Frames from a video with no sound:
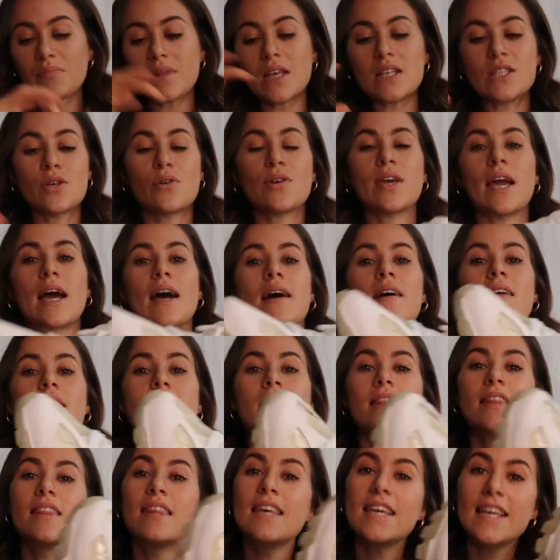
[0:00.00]
so yeah,
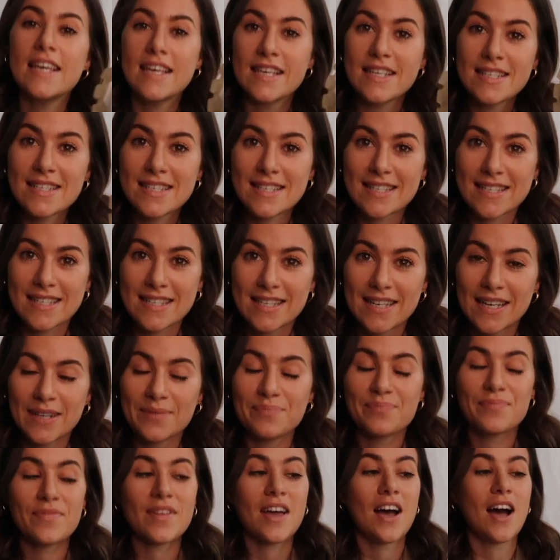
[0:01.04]
these,
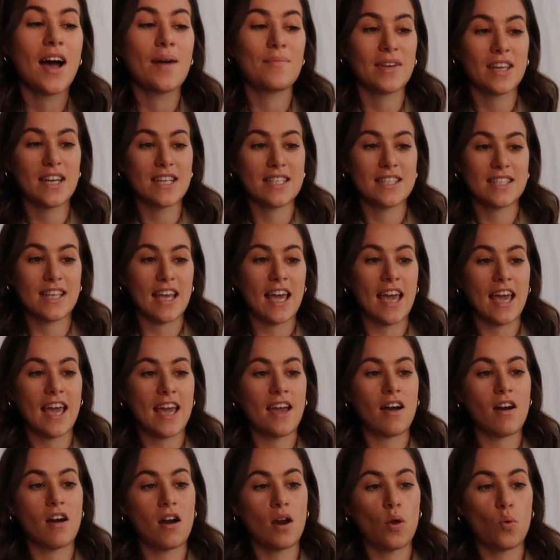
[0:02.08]
I'm gonna
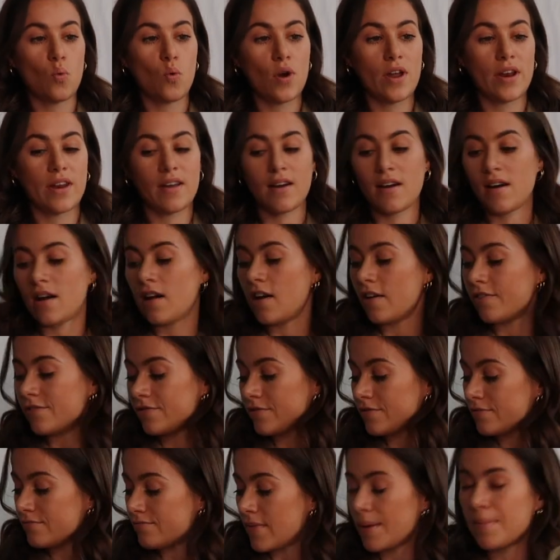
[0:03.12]
say, are one of
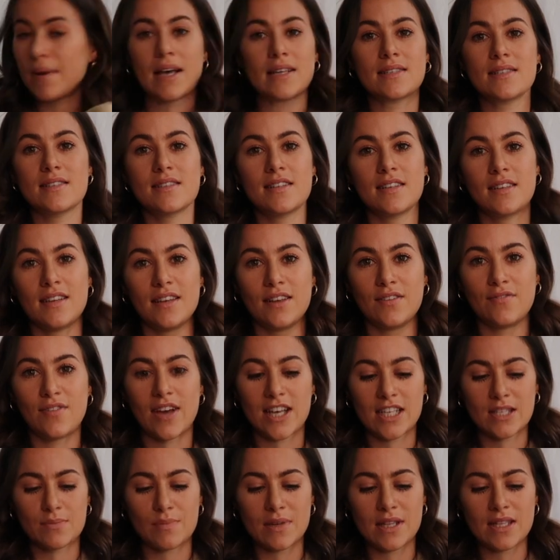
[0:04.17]
my best
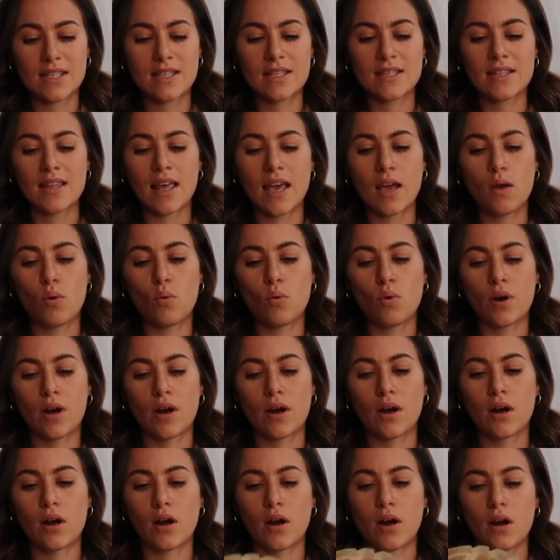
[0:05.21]
investments. They
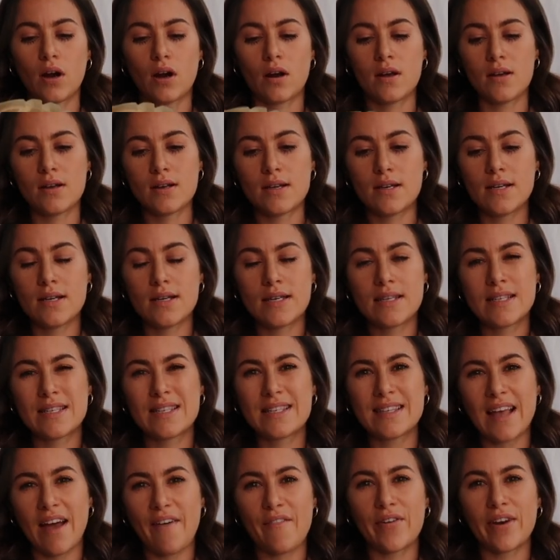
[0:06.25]
were
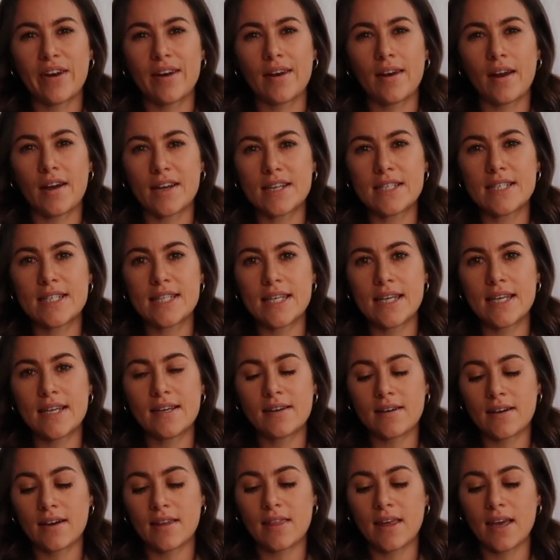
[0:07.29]
$7.90,
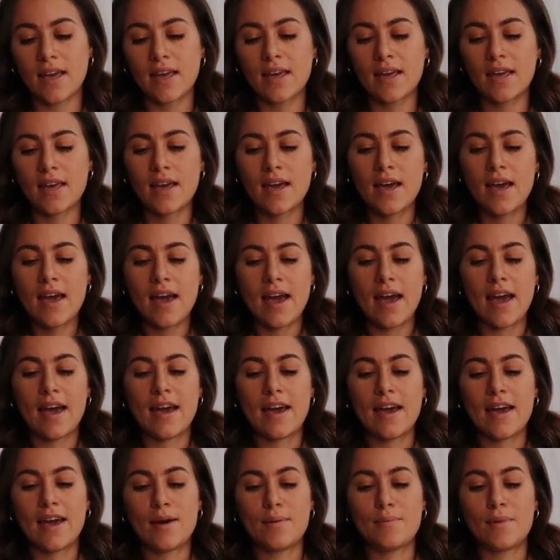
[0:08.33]
I think,
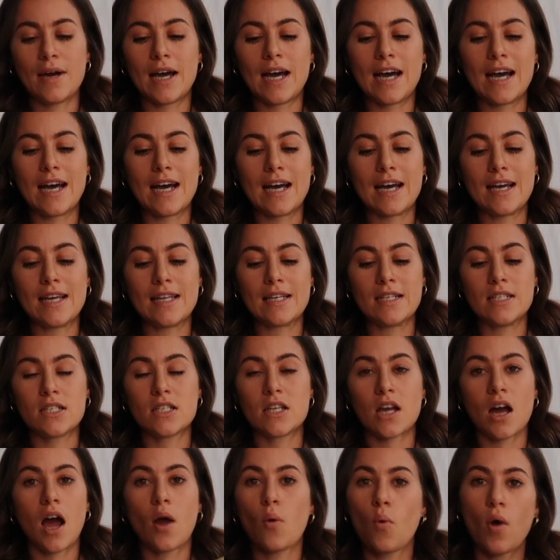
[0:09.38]
and
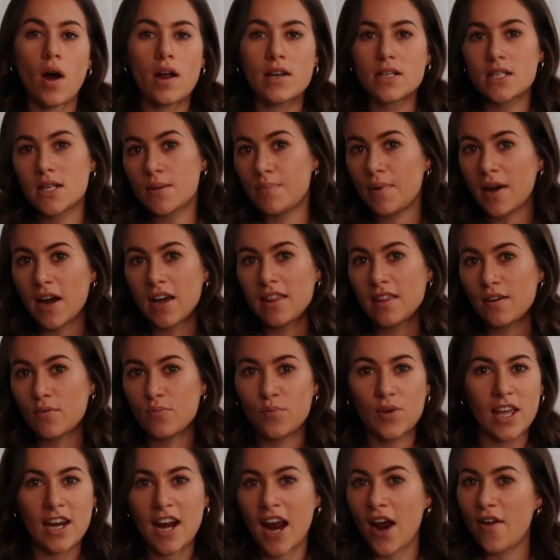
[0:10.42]
I want to buy
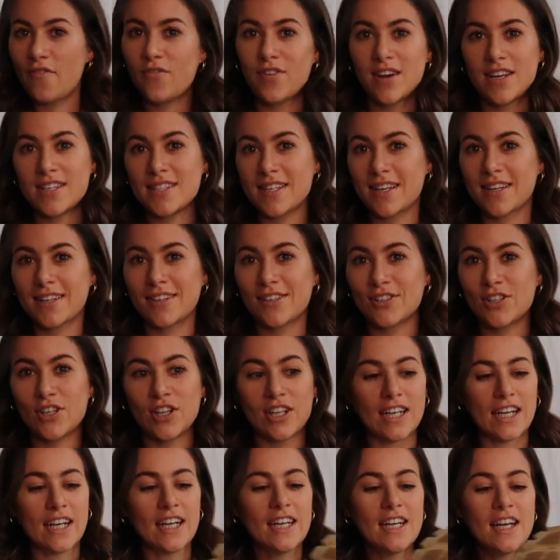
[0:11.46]
them in every single
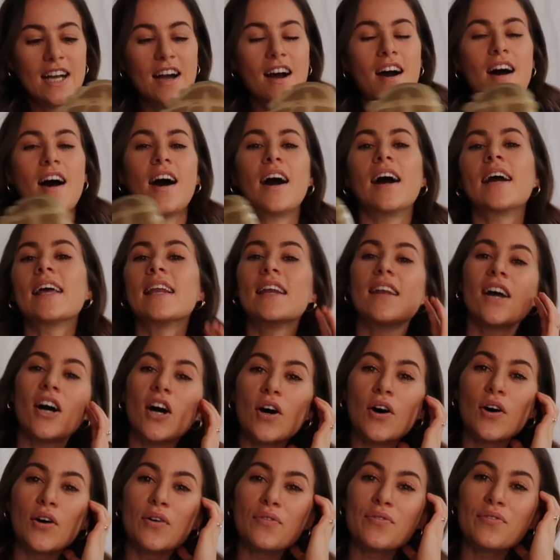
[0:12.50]
color. I
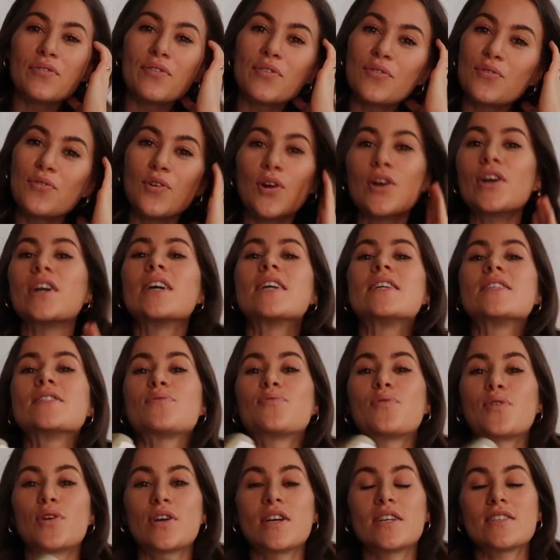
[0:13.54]
love runners.
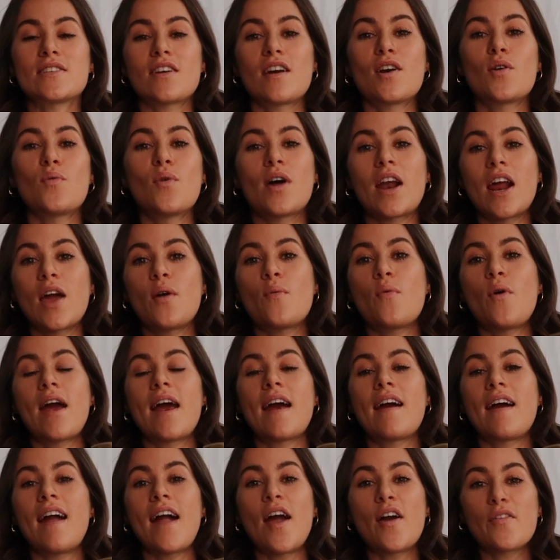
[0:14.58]
Runners are what I
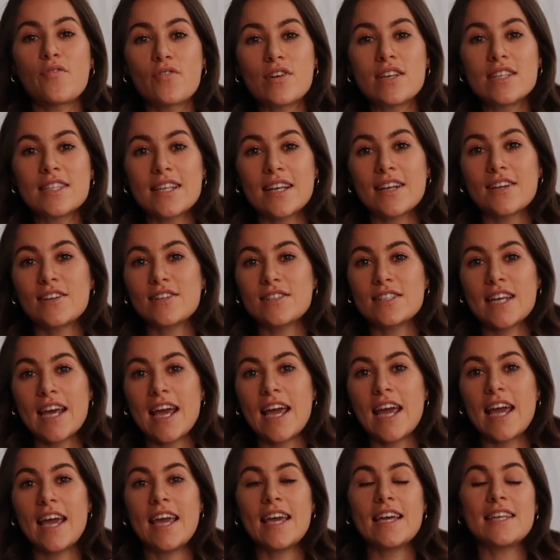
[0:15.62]
wear every single
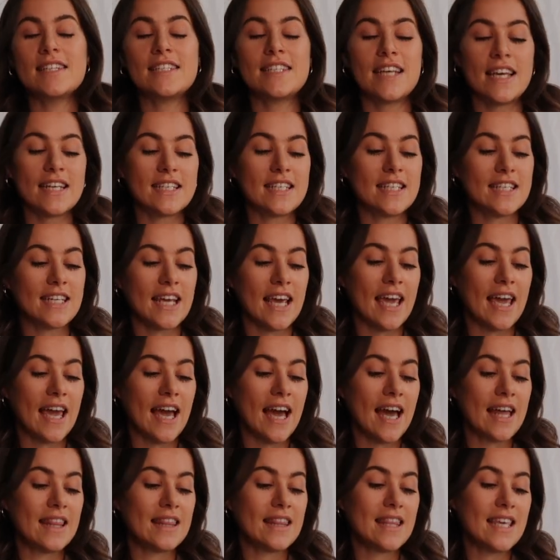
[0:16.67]
day, day to day,
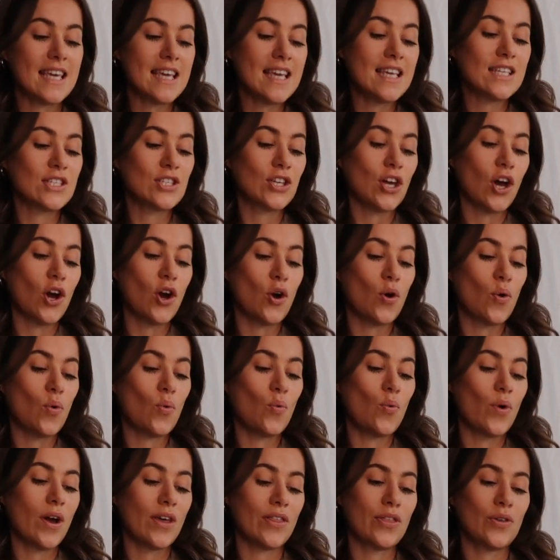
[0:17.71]
and these go
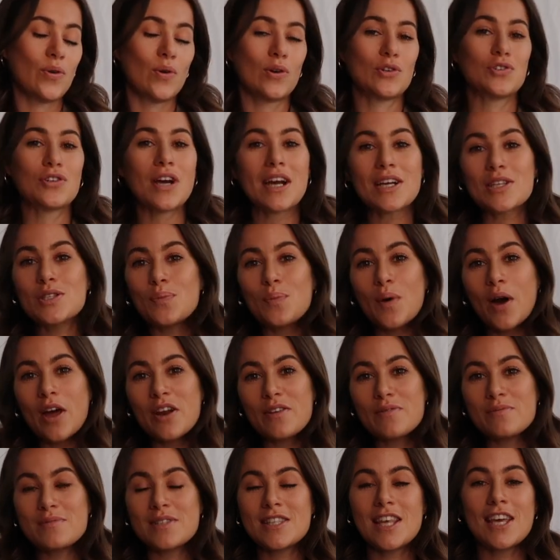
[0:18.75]
with your tracksuit
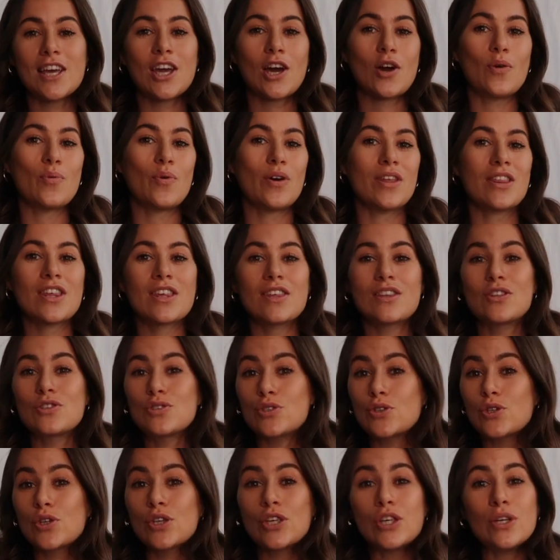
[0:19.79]
bottoms, they go with
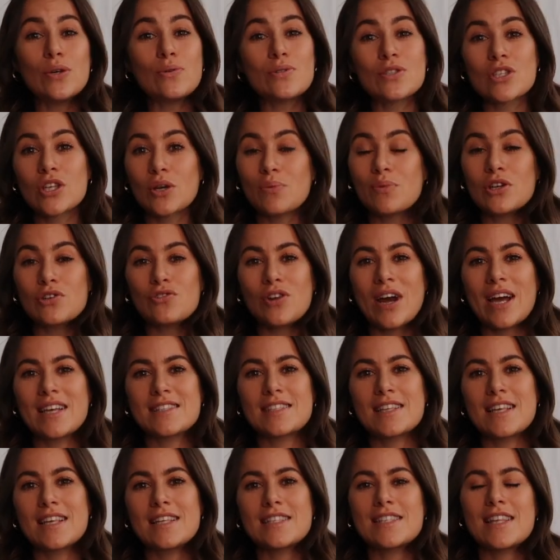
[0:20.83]
cute summer
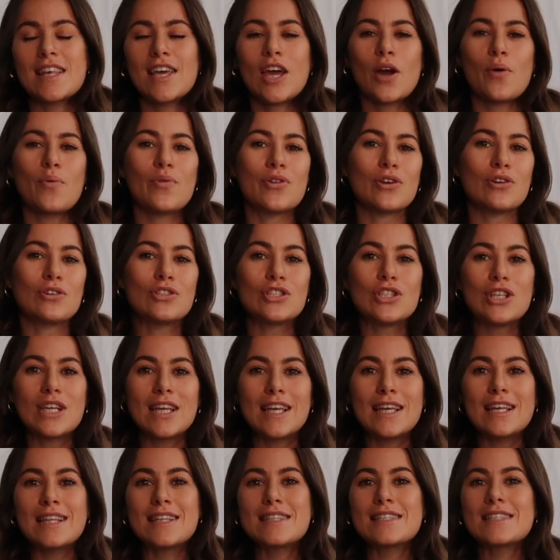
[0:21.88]
dresses, they go with your
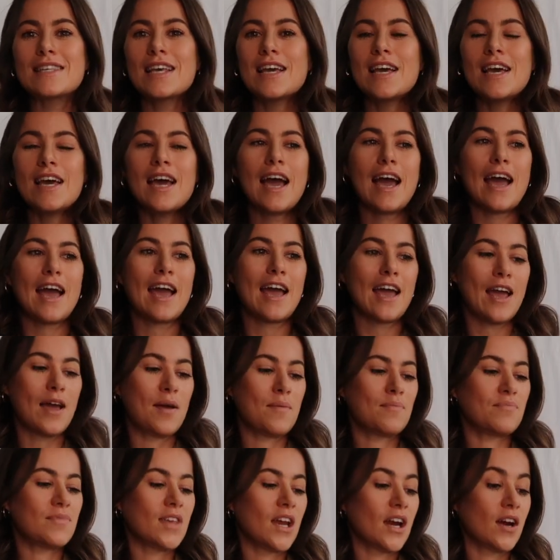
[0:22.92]
jeans,
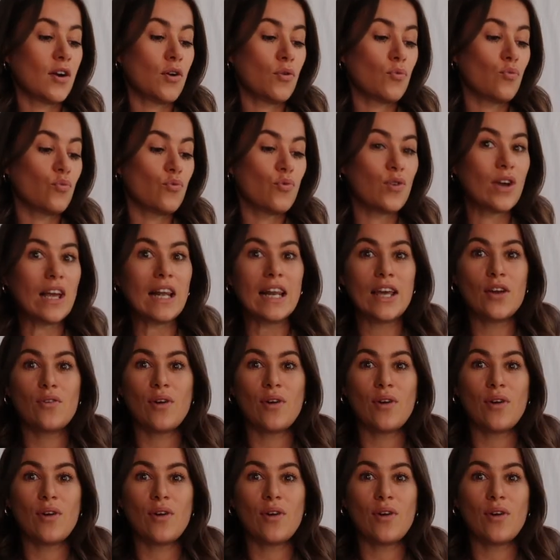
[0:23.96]
and they're really